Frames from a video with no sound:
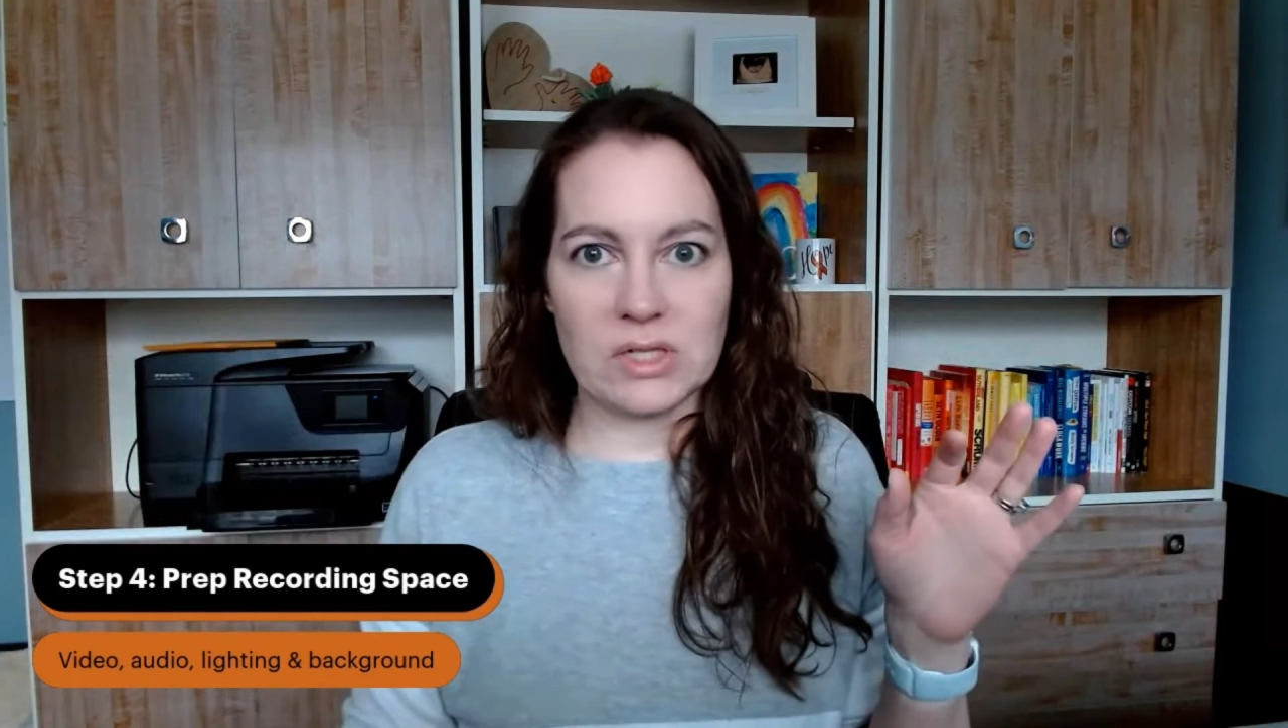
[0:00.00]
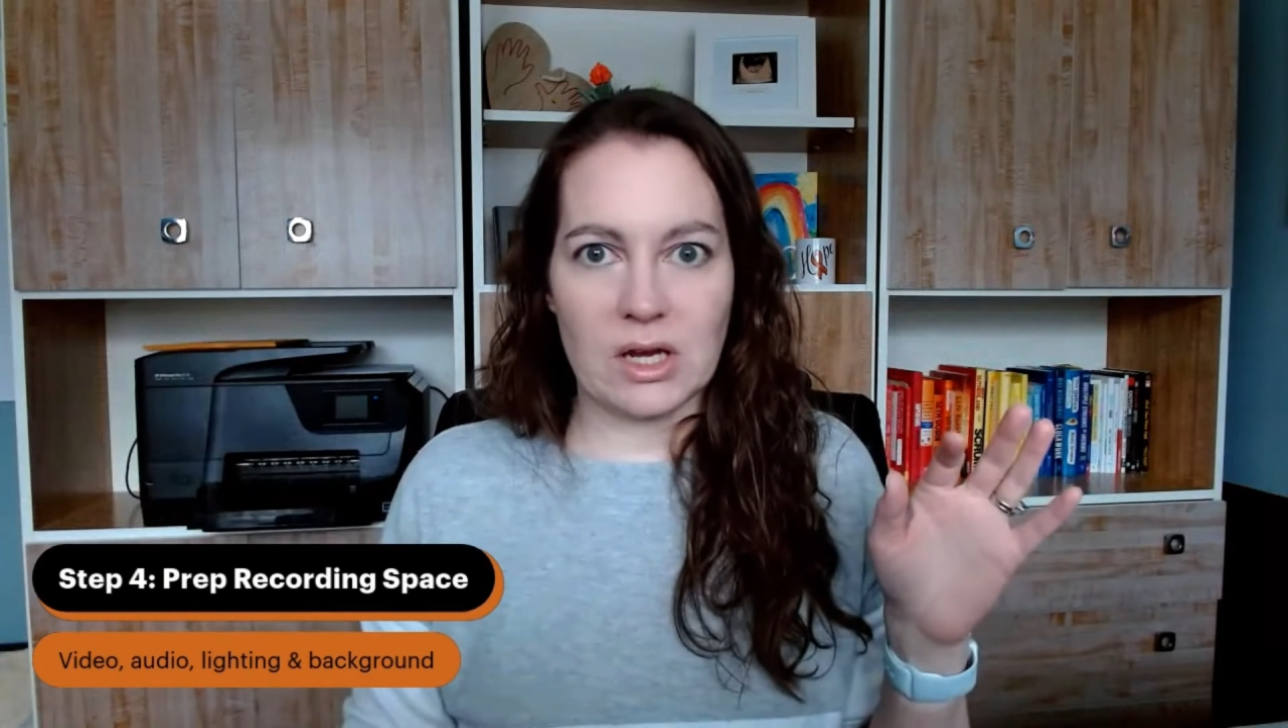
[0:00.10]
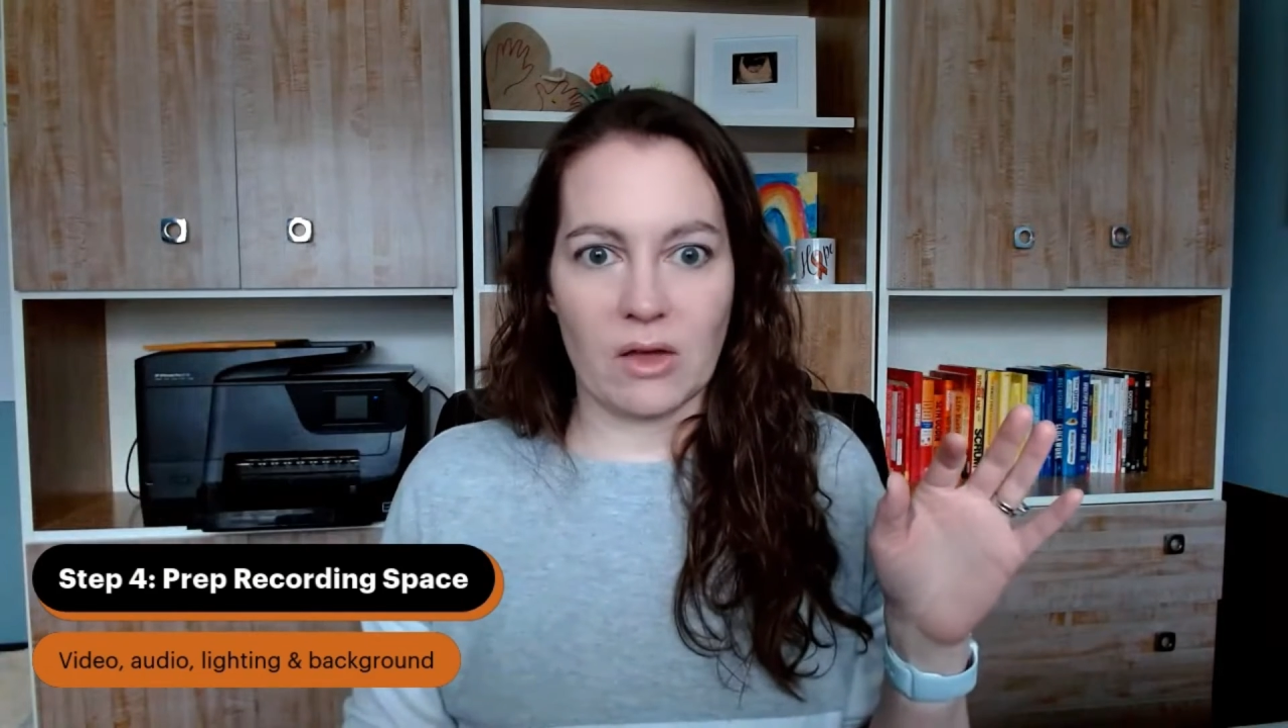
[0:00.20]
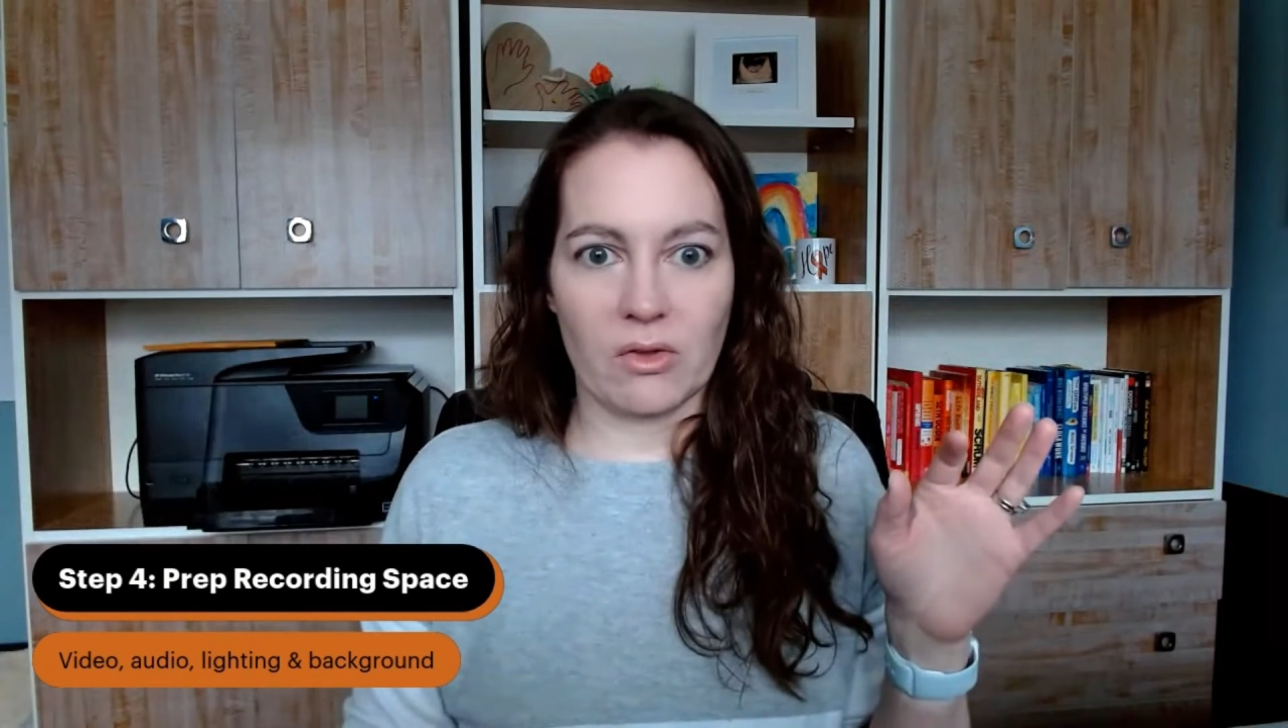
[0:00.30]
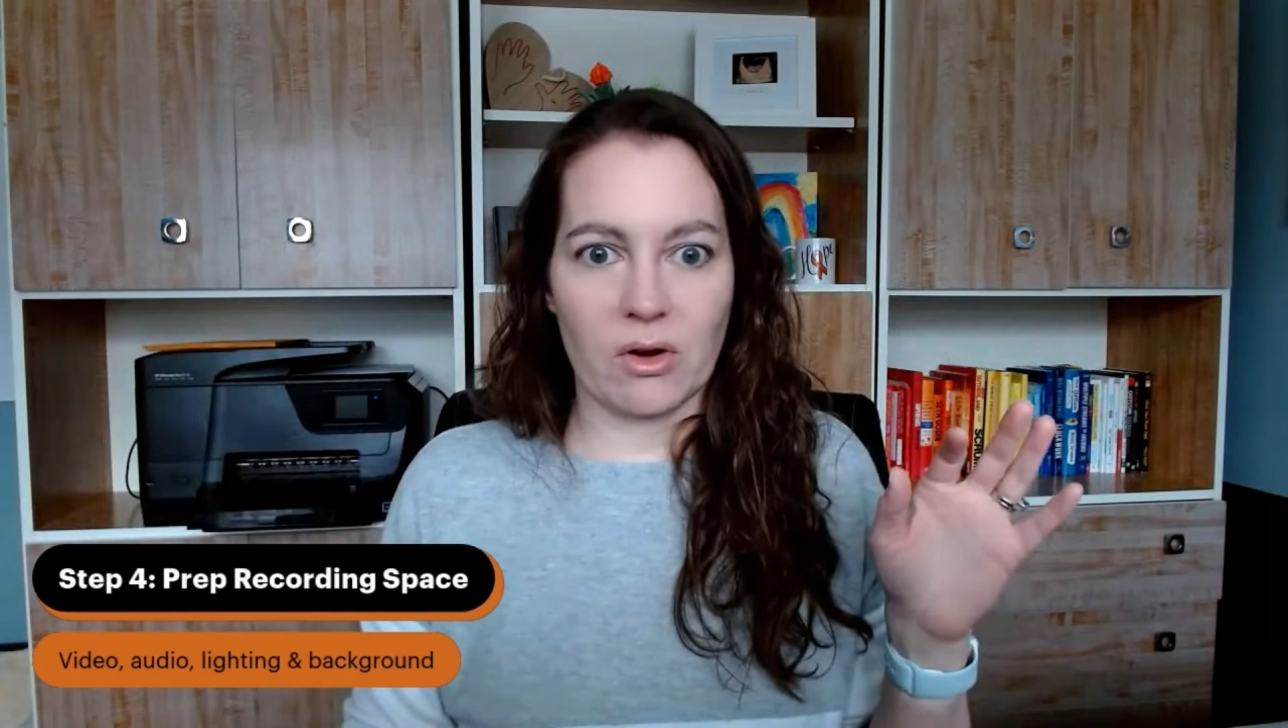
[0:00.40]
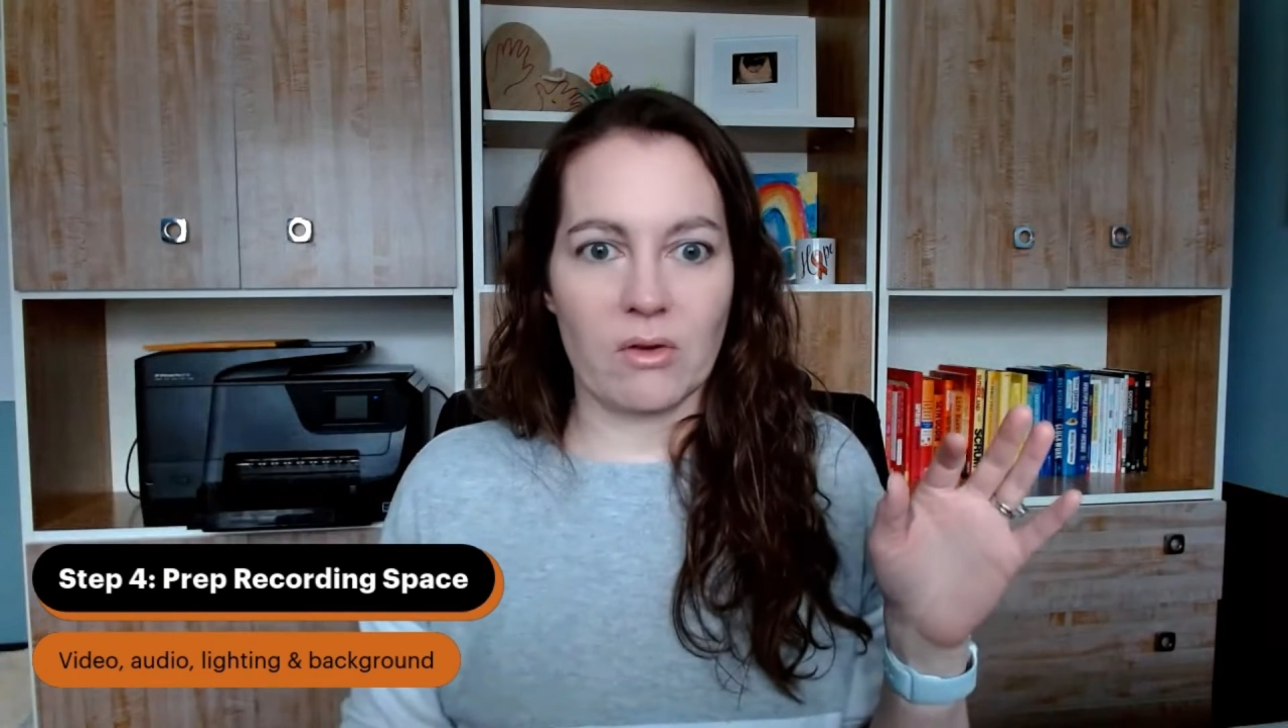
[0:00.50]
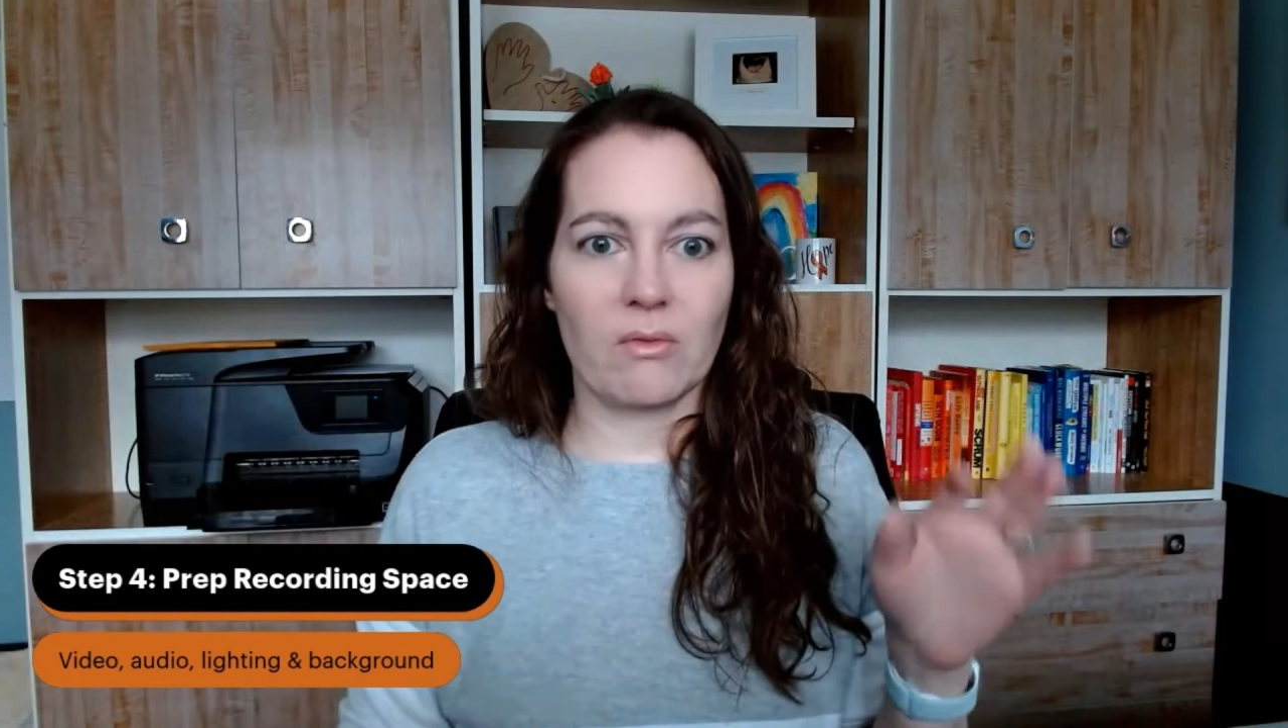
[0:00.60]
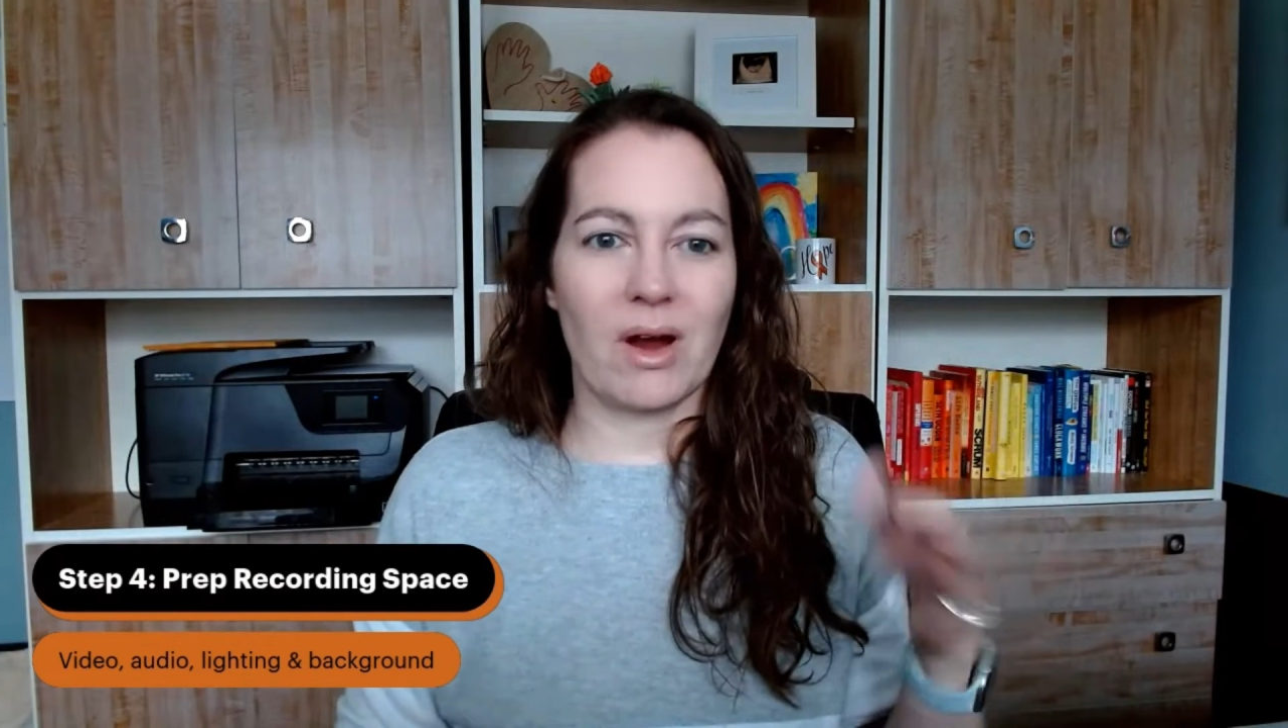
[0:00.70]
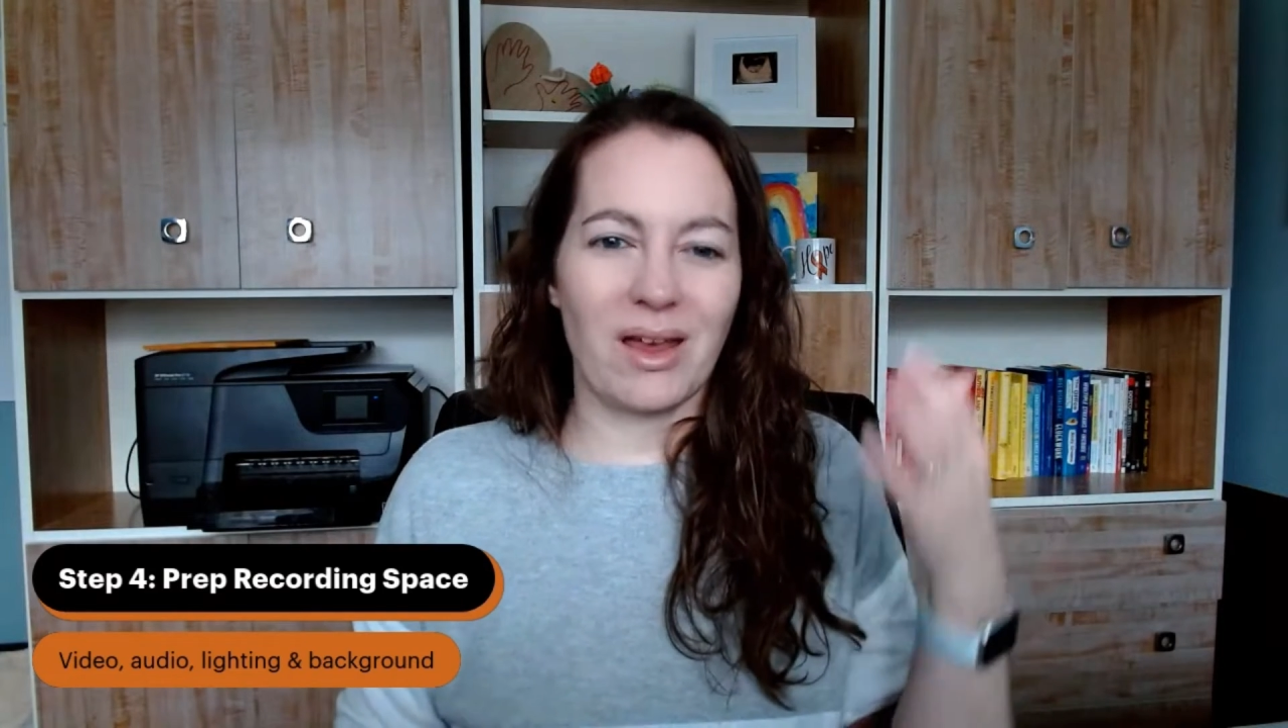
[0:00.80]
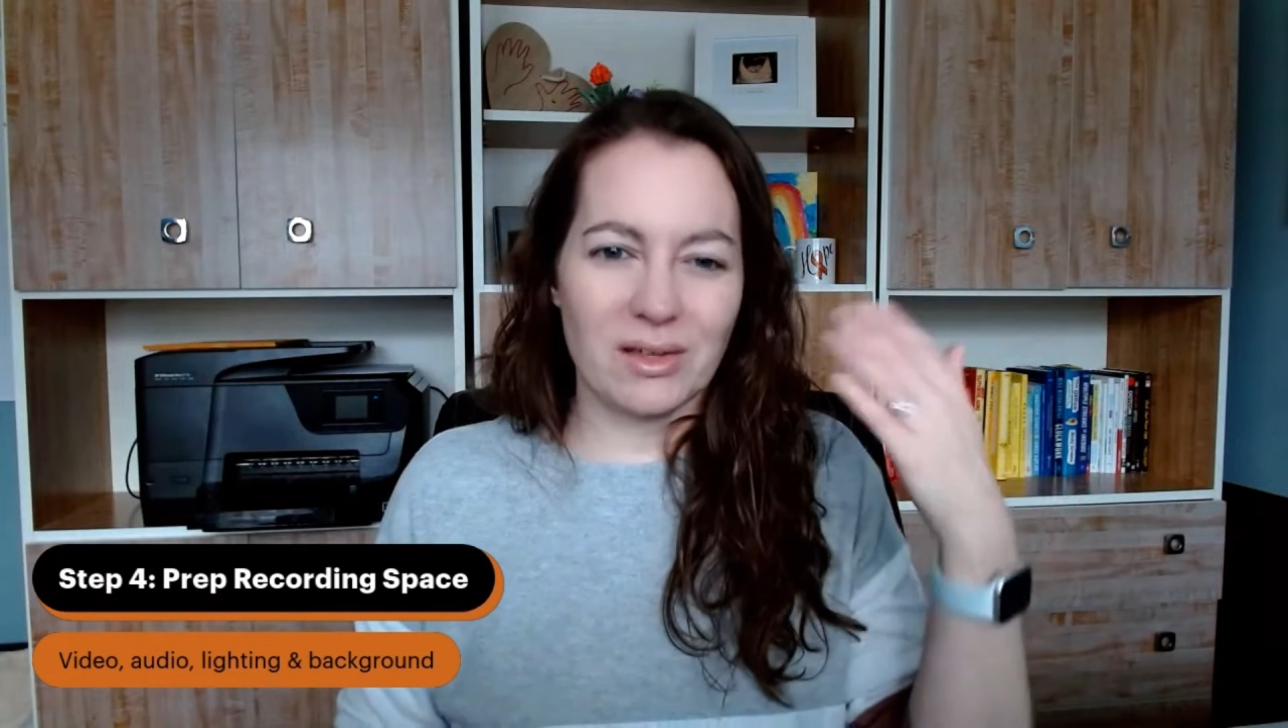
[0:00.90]
together,
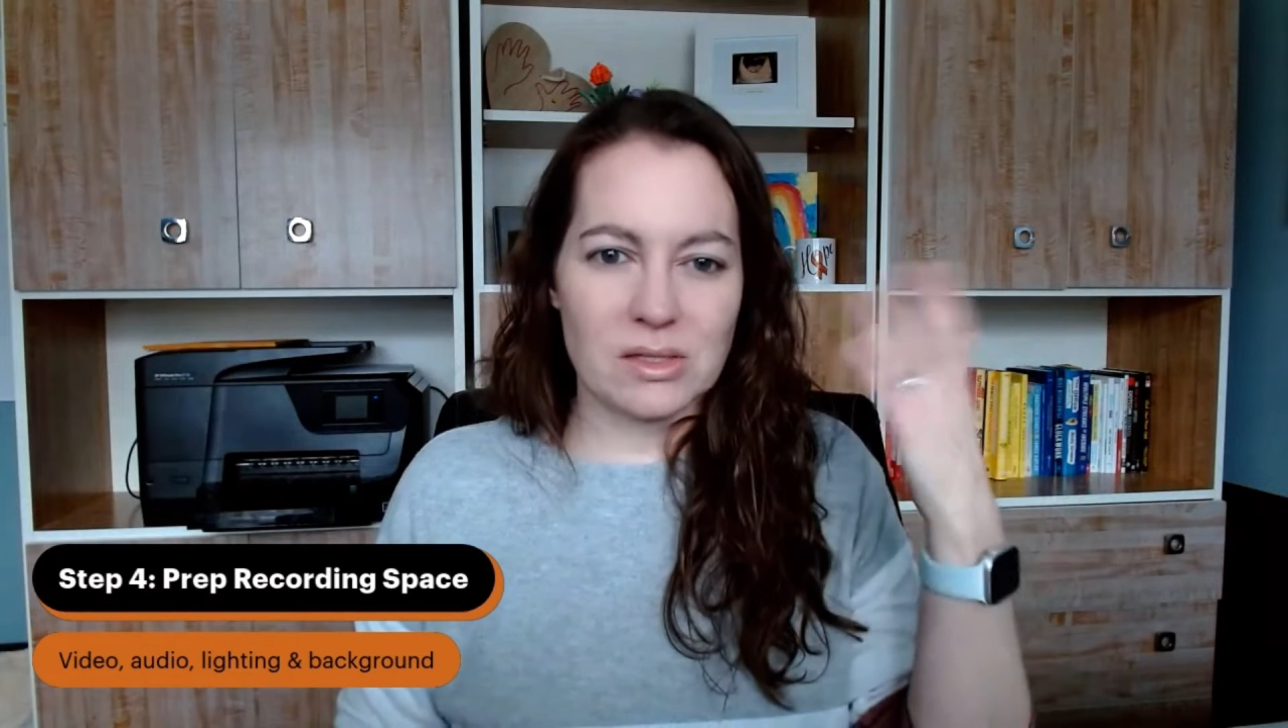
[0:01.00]
right?